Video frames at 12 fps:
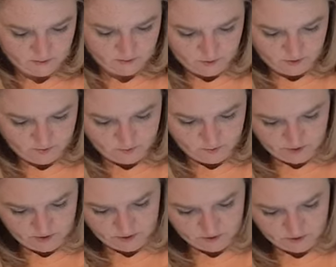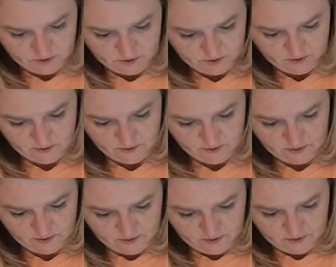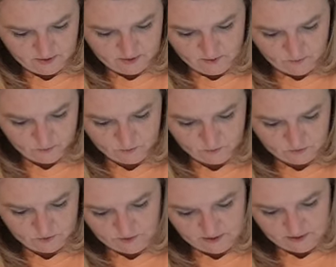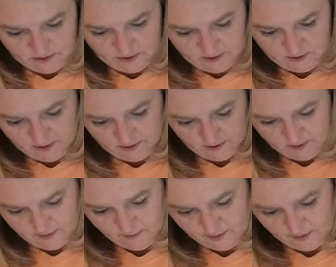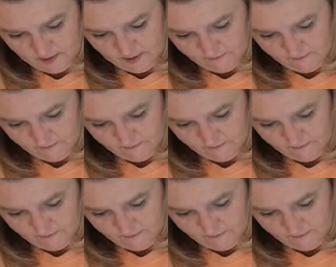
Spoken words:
the Mod Podge, it wants to get lumpy.